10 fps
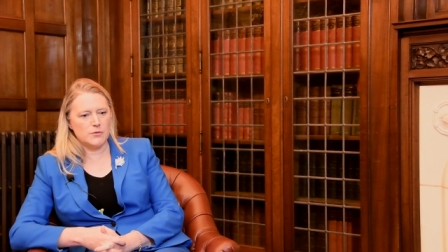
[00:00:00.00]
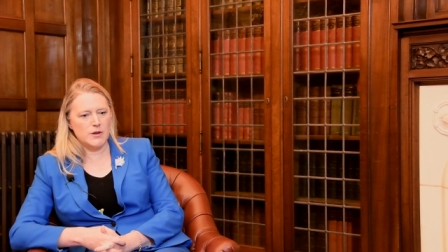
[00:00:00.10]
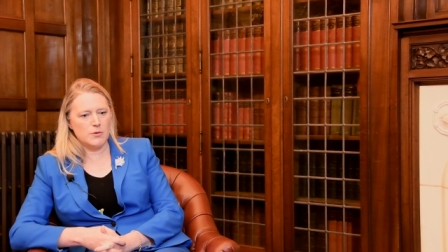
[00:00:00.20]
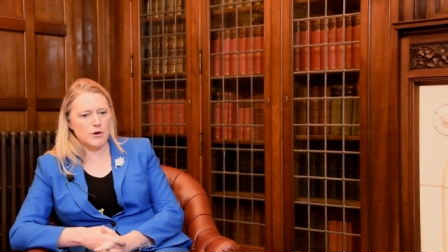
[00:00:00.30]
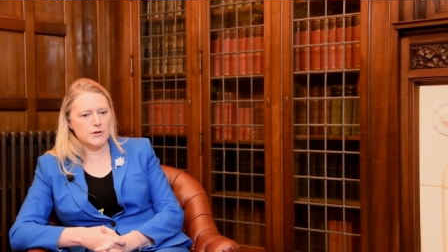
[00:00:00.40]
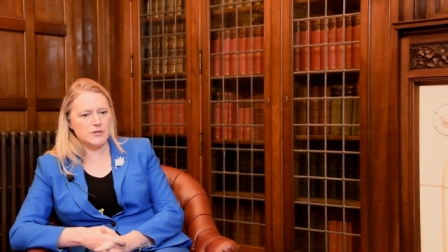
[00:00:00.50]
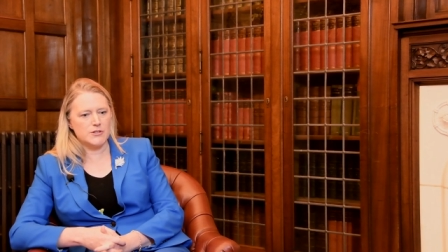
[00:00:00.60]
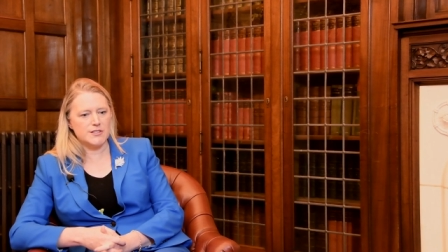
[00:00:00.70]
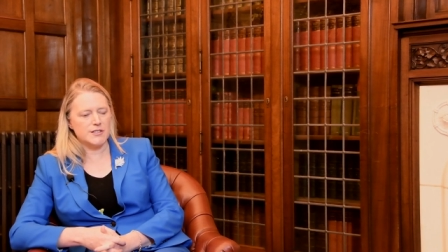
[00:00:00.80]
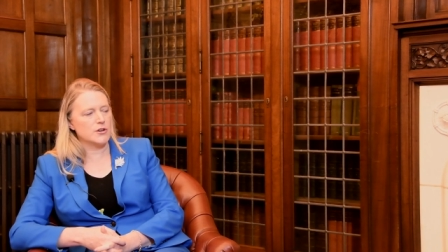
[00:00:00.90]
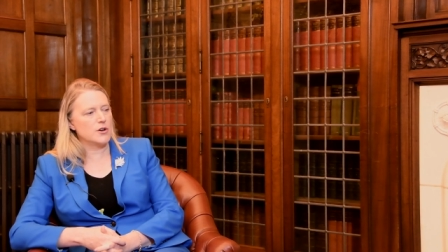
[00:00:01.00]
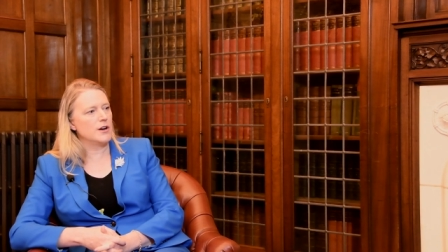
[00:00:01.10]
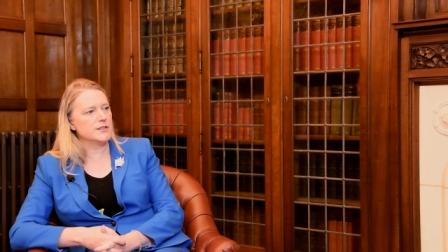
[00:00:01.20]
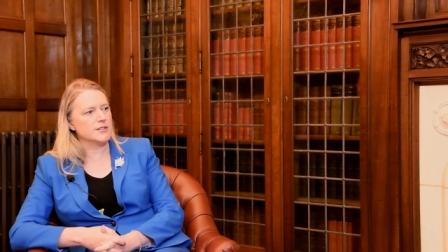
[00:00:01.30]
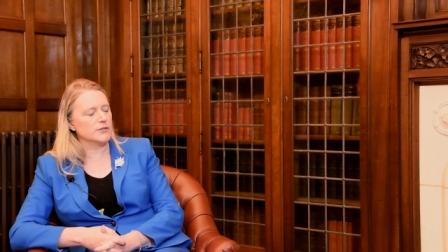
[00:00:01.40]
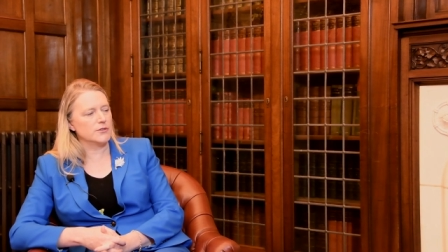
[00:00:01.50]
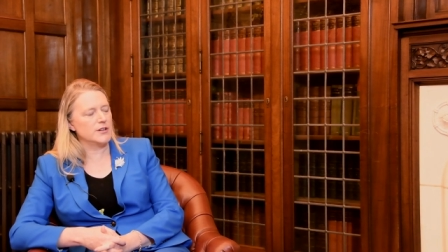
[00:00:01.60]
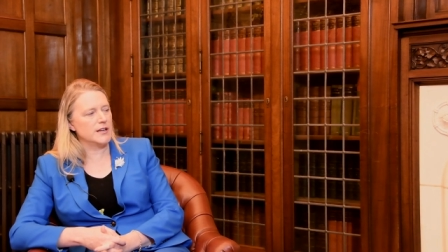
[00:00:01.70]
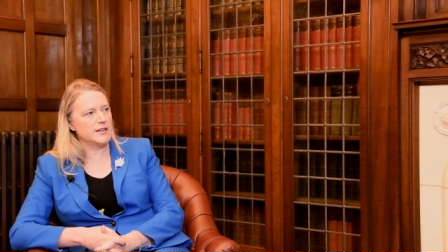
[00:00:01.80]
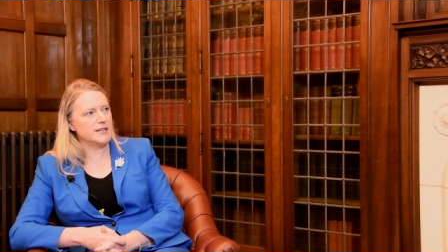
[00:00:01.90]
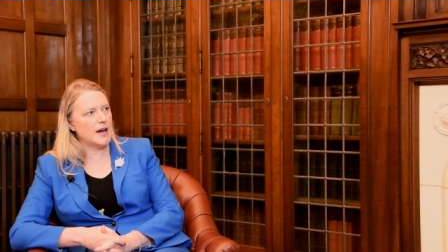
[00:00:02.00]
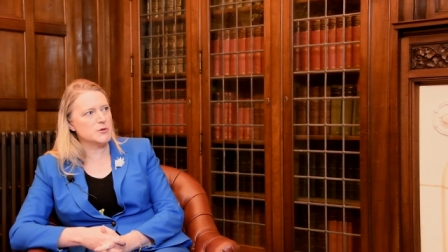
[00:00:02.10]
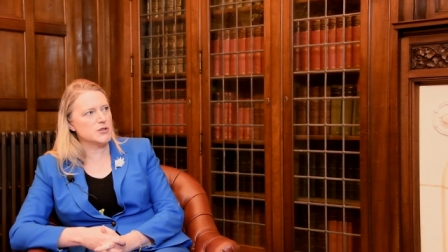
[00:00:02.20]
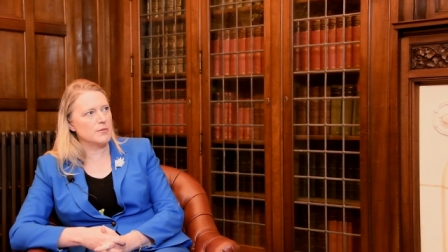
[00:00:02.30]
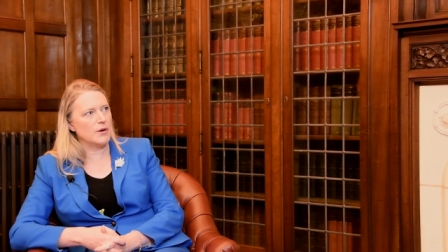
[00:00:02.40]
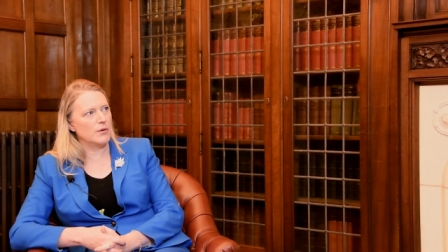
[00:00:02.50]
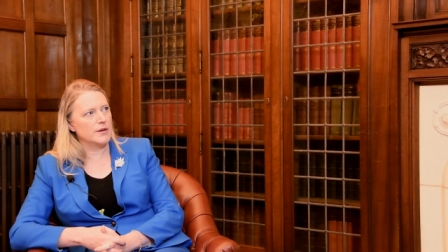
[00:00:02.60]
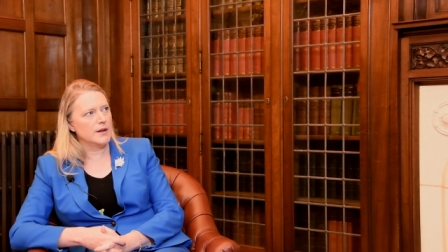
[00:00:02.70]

we were just in constant learning and adoption mode.